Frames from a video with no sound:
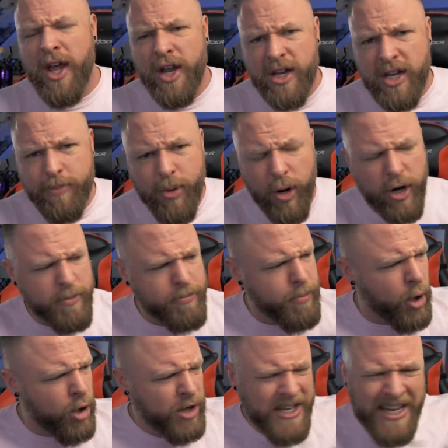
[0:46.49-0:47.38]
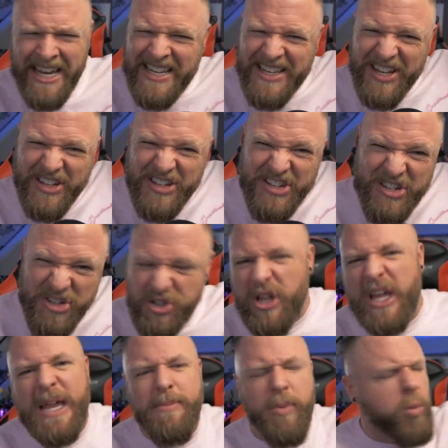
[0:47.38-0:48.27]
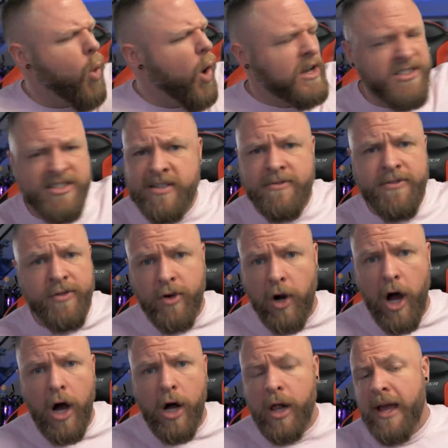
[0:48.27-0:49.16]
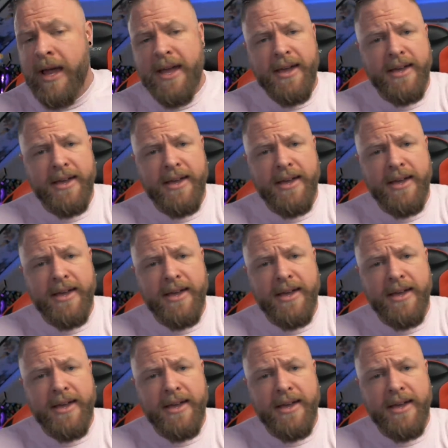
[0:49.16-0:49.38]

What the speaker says: to put bullying to sleep once and for all